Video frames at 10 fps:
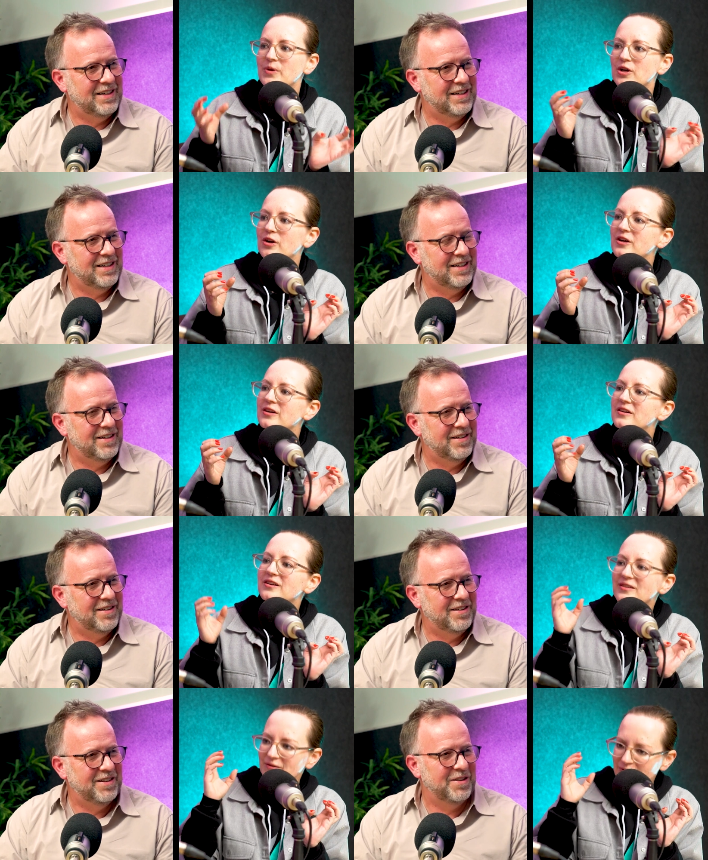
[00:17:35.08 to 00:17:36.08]
Speaker 1: but you got to
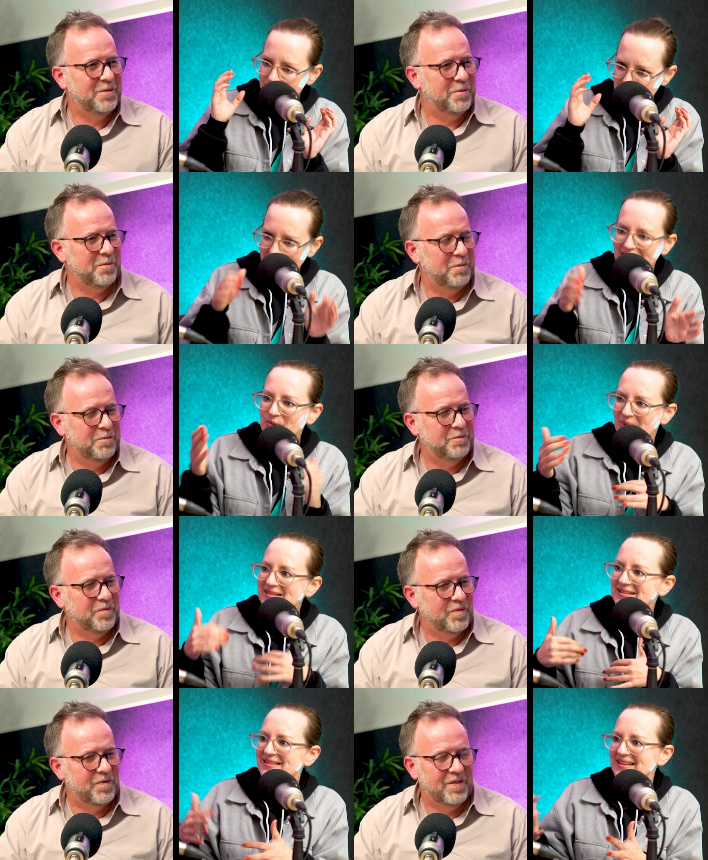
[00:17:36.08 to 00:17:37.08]
take the
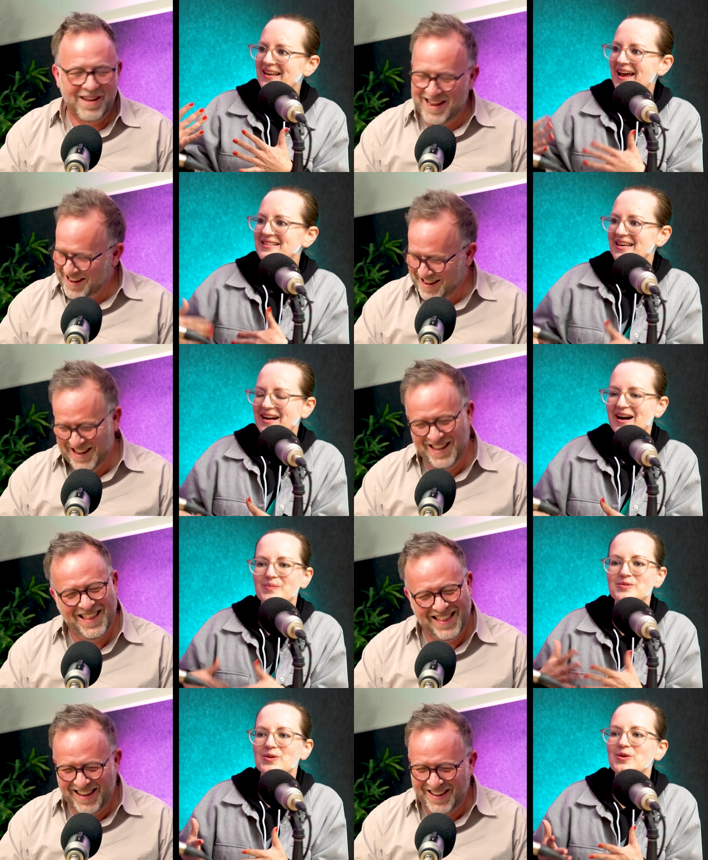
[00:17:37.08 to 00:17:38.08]
pieces in as they
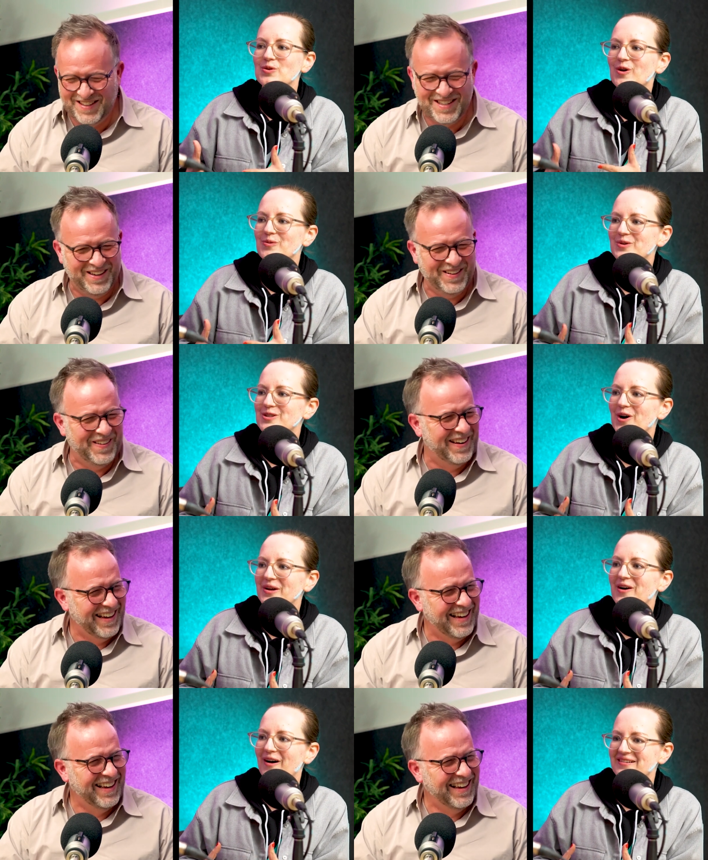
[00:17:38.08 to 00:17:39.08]
come so that you know what's
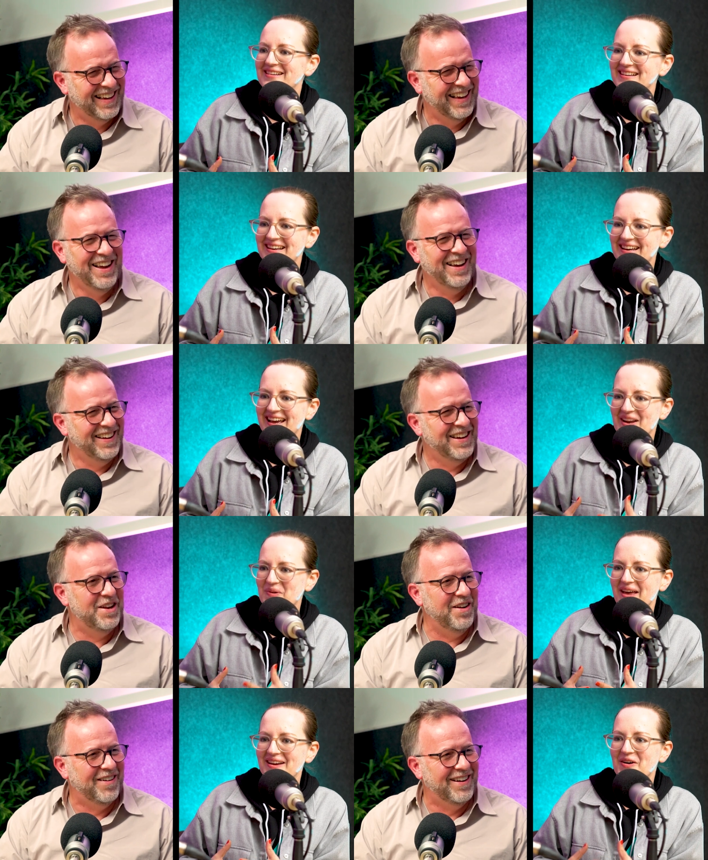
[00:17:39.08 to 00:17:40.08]
going on and
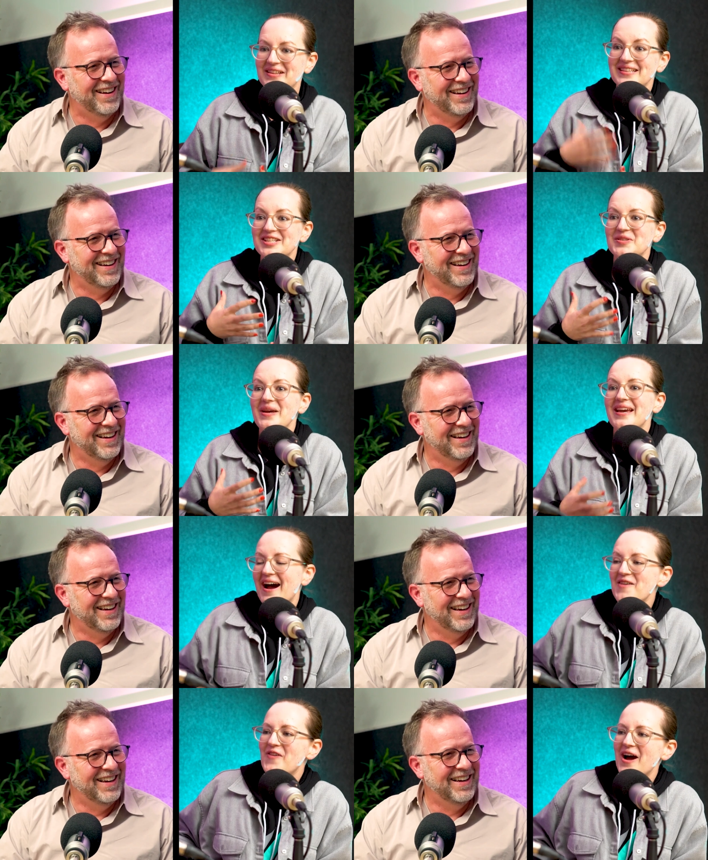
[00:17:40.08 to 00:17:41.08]
yeah. where they're going. This is me.
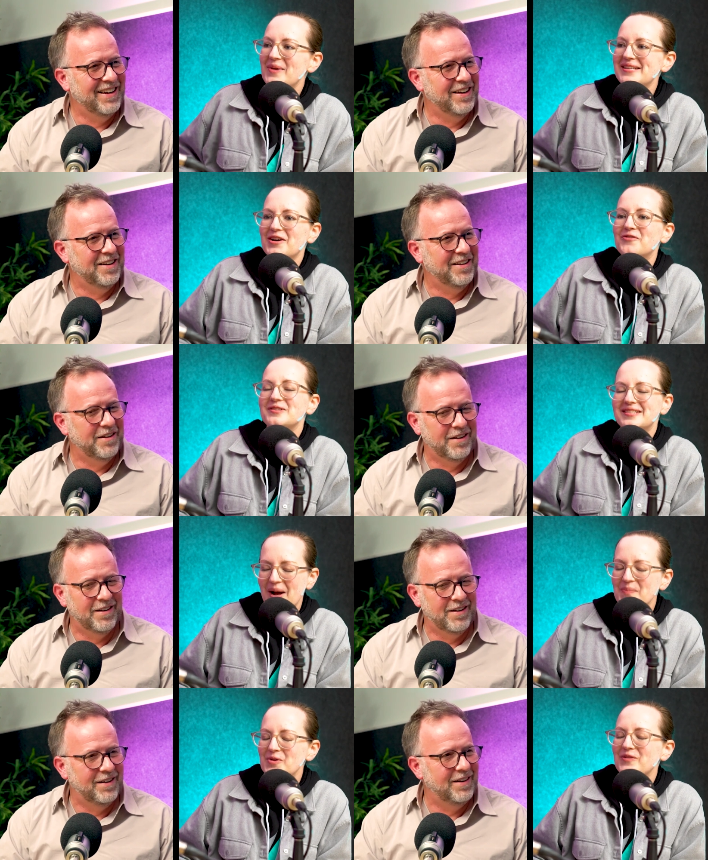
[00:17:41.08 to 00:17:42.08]
I find myself
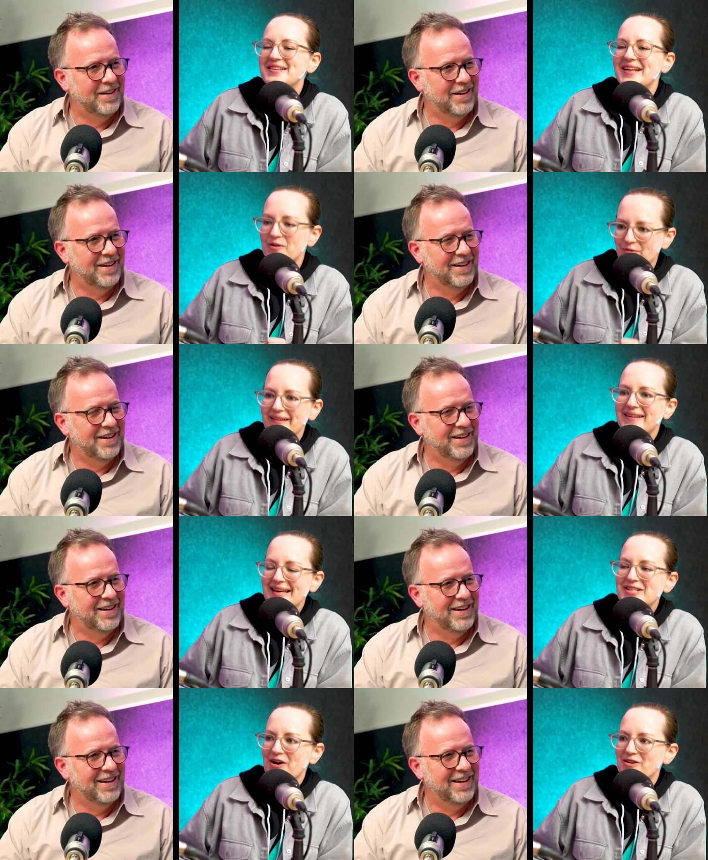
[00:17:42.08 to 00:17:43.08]
some movies I really
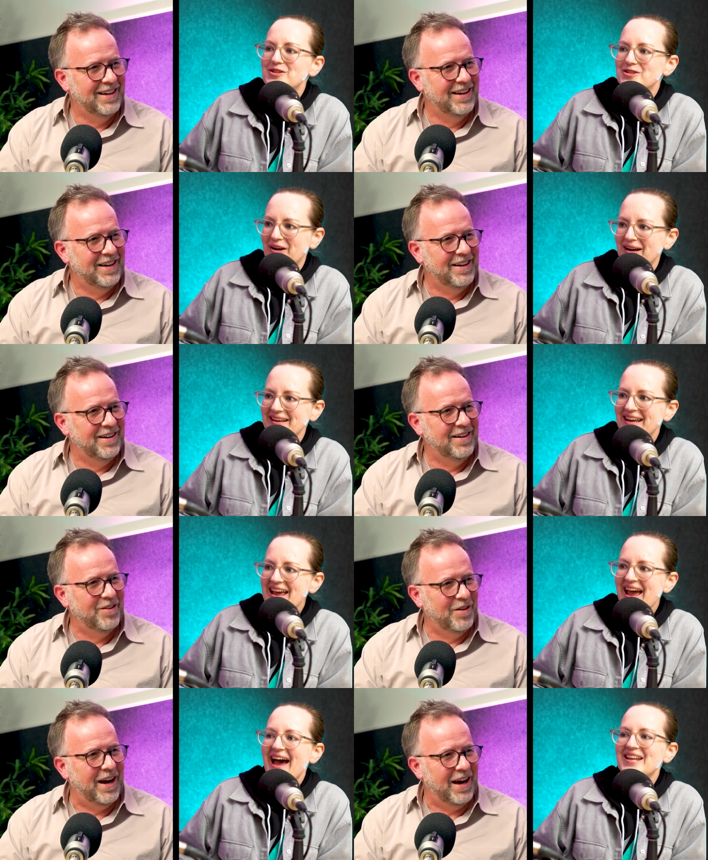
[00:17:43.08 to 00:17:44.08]
need to concentrate.
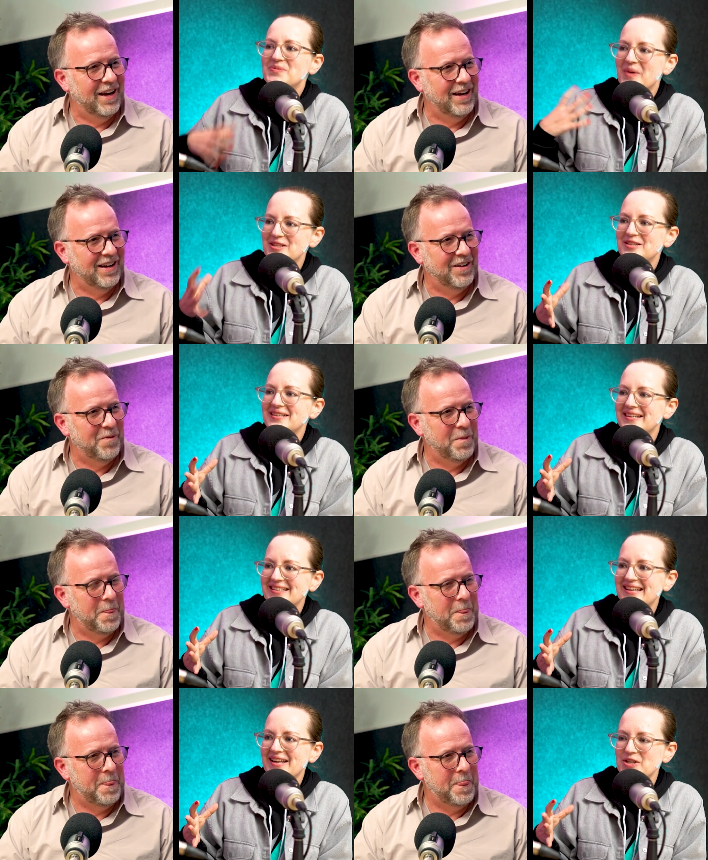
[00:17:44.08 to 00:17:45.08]
Right. And as much as an
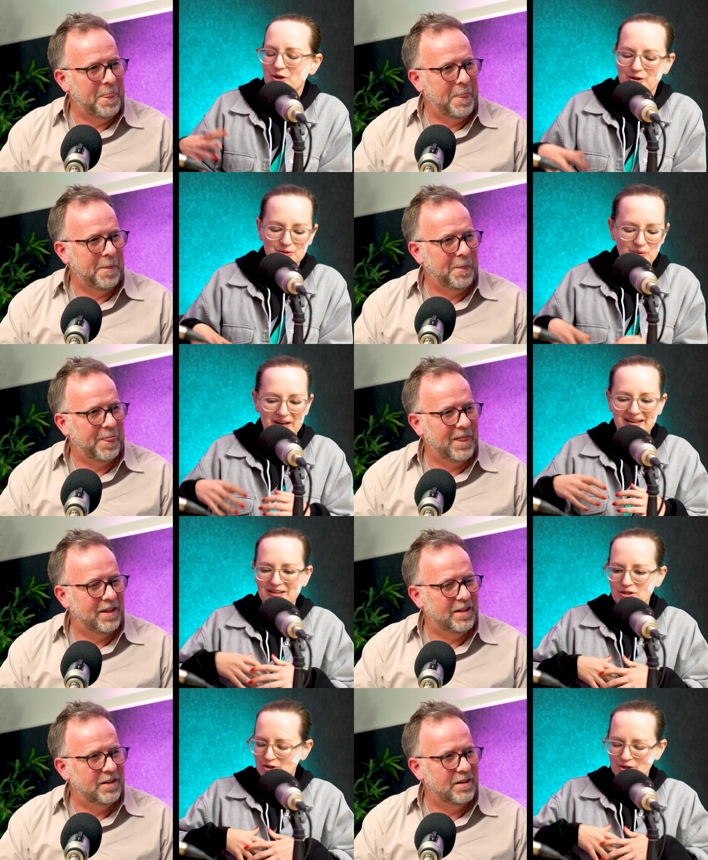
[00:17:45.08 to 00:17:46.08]
Indiana Jones one,
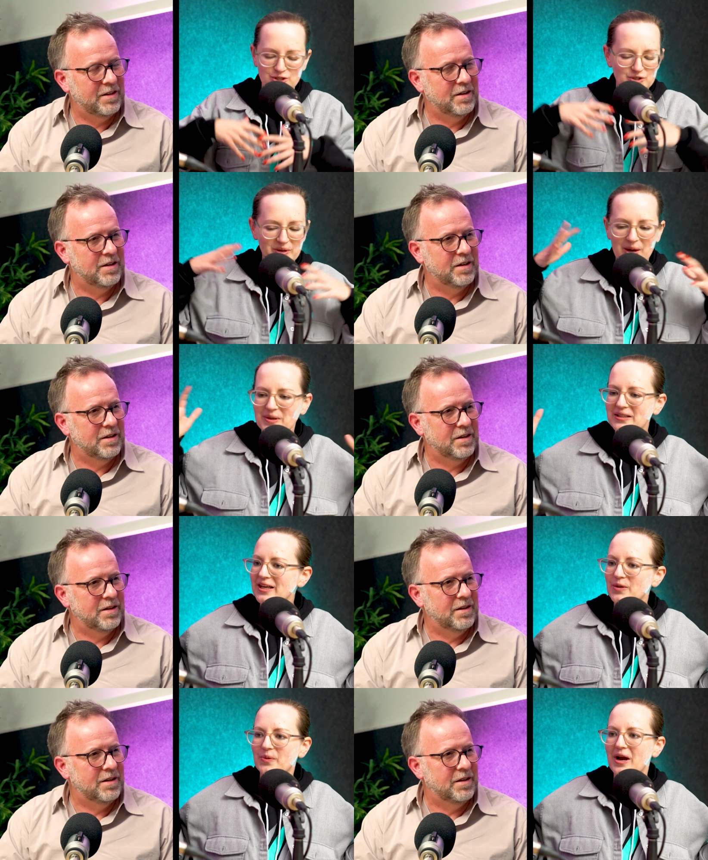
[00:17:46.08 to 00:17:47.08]
you should just be able to
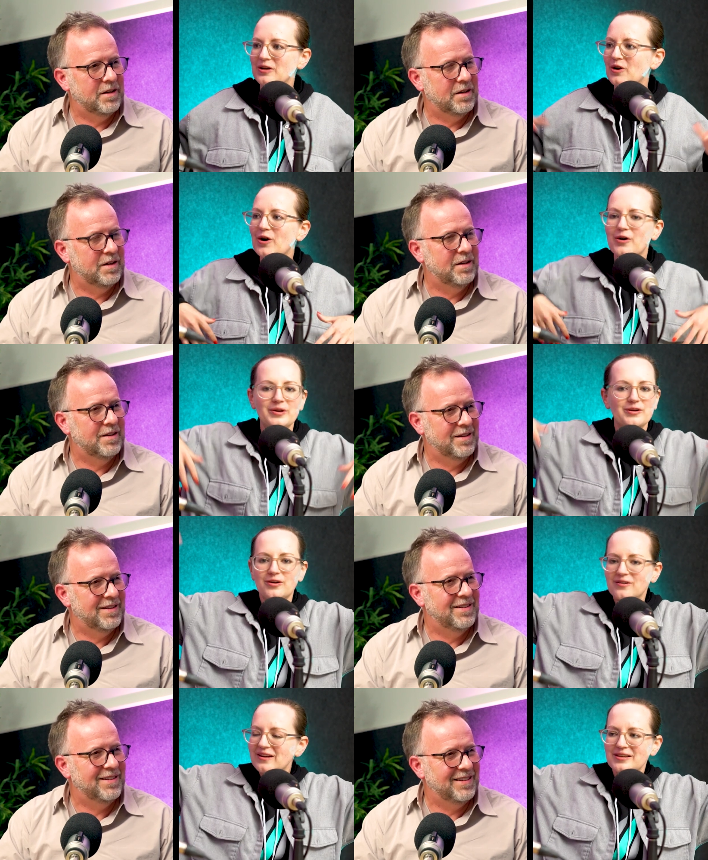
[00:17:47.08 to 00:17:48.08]
let your brain go
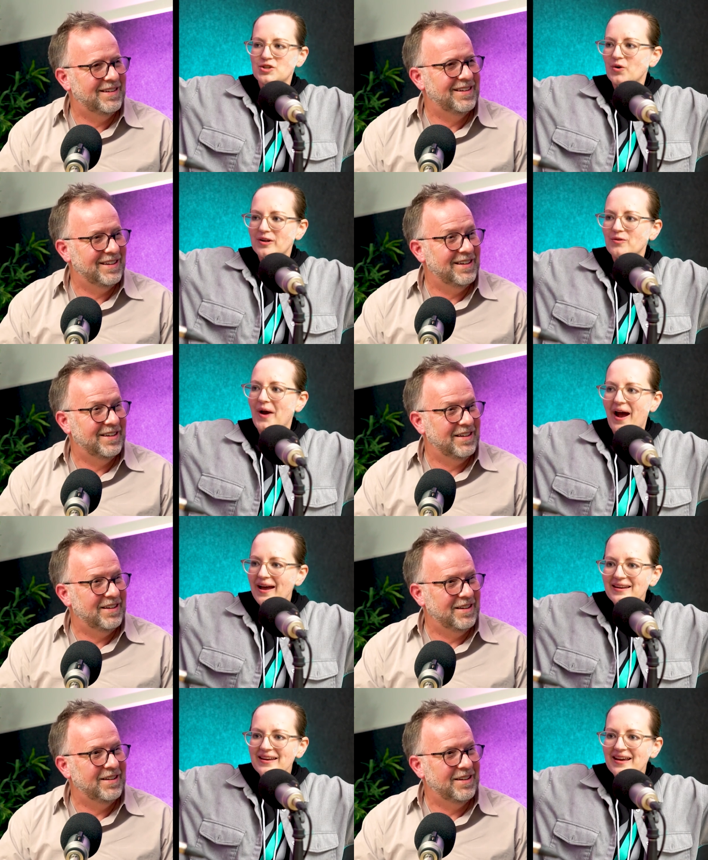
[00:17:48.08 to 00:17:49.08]
and enjoy the
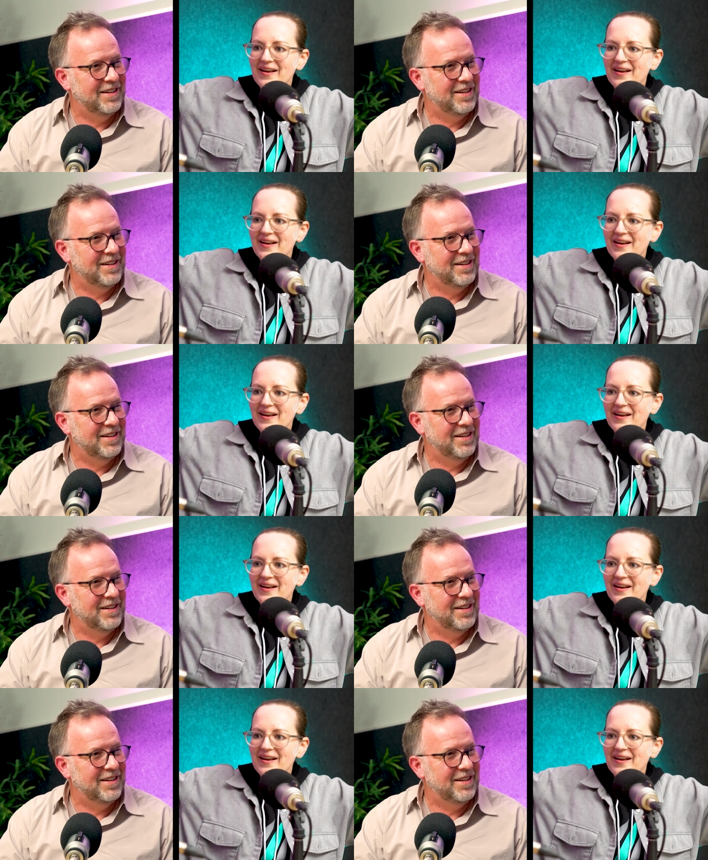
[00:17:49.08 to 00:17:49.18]
ride.